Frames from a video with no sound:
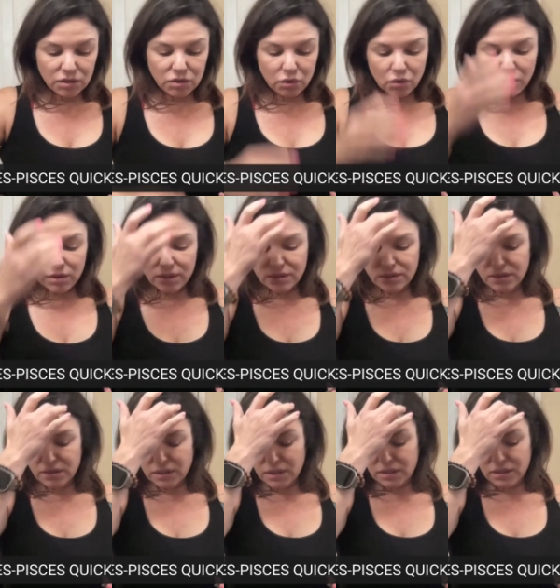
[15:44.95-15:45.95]

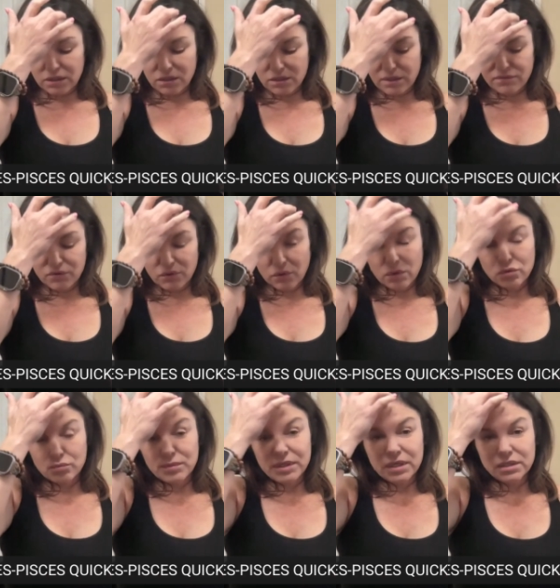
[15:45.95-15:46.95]
Taurus, you know, they've
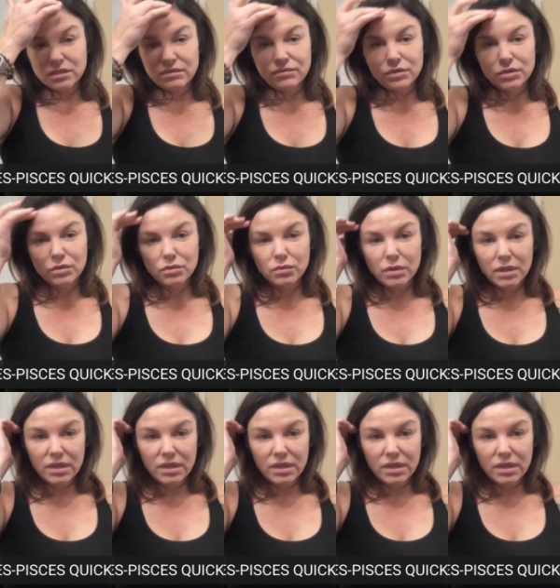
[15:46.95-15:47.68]
grown because of you.